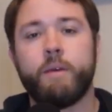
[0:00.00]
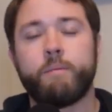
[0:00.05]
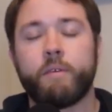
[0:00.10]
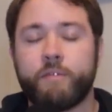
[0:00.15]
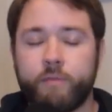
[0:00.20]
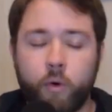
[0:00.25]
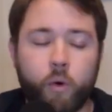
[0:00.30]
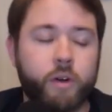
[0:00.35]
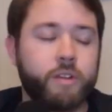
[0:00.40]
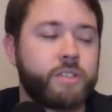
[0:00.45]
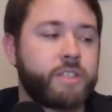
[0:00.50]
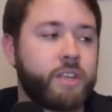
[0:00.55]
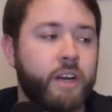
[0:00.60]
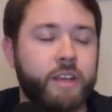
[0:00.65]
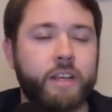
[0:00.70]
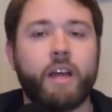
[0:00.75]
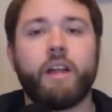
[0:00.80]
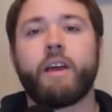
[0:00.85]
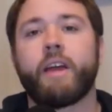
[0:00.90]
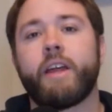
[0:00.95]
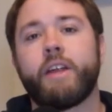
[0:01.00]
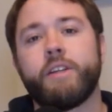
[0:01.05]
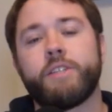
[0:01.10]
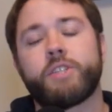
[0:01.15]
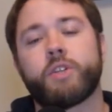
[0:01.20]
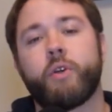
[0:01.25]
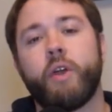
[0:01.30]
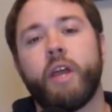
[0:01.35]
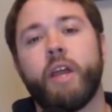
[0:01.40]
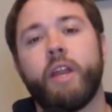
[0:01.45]
And before you start yelling at your
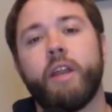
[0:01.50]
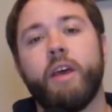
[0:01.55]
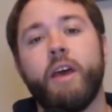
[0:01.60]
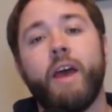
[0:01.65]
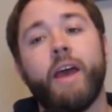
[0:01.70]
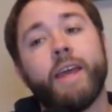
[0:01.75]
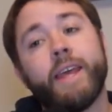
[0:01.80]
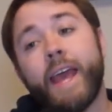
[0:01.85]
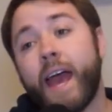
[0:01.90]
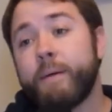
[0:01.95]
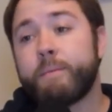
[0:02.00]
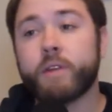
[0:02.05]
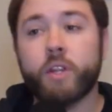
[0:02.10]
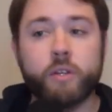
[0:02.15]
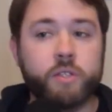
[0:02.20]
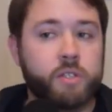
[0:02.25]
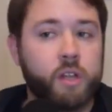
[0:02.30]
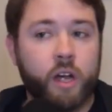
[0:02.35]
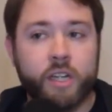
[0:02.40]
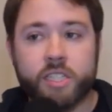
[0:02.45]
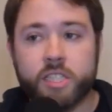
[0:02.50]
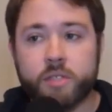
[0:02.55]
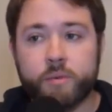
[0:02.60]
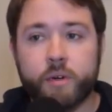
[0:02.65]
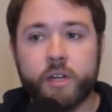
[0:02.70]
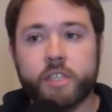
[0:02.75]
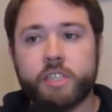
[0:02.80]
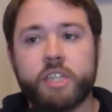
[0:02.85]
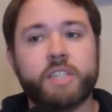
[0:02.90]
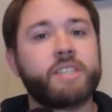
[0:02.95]
screen, yeah, but those losses
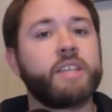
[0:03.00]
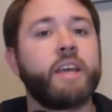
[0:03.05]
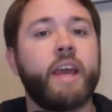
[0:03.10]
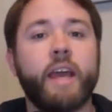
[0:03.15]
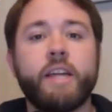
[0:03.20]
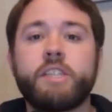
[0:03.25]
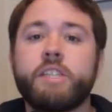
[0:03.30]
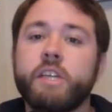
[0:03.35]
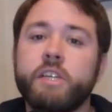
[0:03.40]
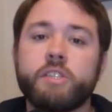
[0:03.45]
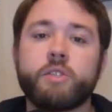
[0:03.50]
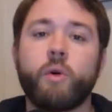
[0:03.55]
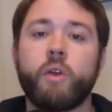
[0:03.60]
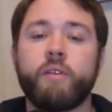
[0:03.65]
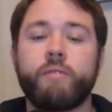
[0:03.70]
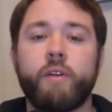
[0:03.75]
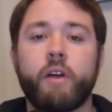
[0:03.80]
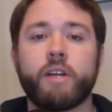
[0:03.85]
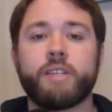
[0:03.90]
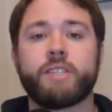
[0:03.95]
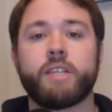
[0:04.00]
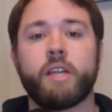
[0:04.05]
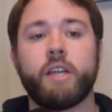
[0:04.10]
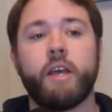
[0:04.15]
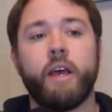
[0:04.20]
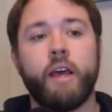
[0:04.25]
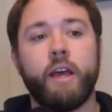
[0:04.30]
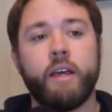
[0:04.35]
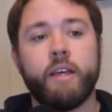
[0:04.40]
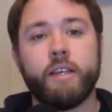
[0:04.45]
were to Justin Gaethje and Tony Ferguson.